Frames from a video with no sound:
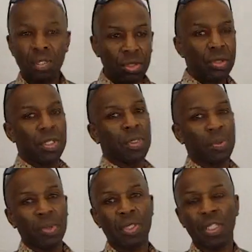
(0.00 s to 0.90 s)
using the
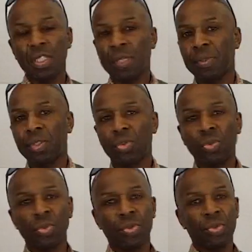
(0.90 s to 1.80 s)
processes I'm going to
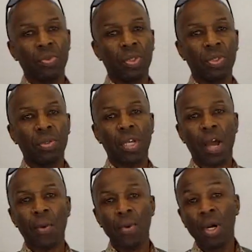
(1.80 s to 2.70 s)
talk through with you
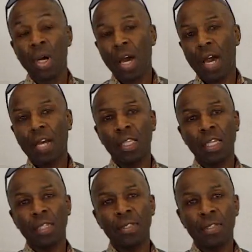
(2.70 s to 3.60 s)
now, and
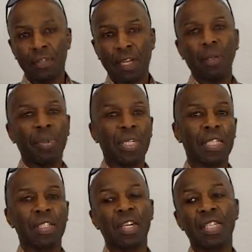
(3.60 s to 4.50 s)
then developing that
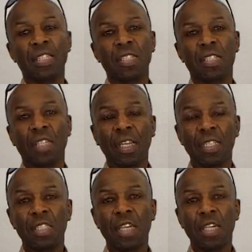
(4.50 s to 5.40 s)
site at a later
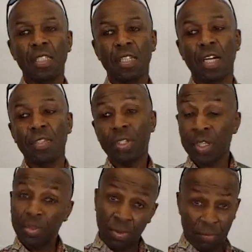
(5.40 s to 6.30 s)
date,
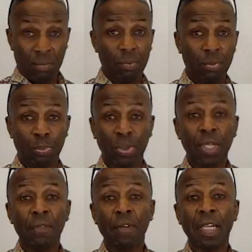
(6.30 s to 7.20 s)
and
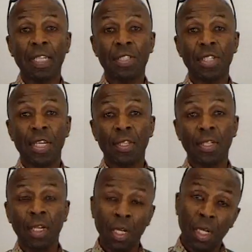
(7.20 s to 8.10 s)
bringing finance together
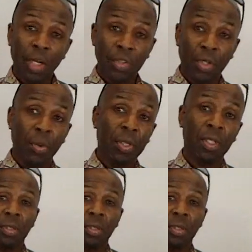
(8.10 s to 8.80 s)
and going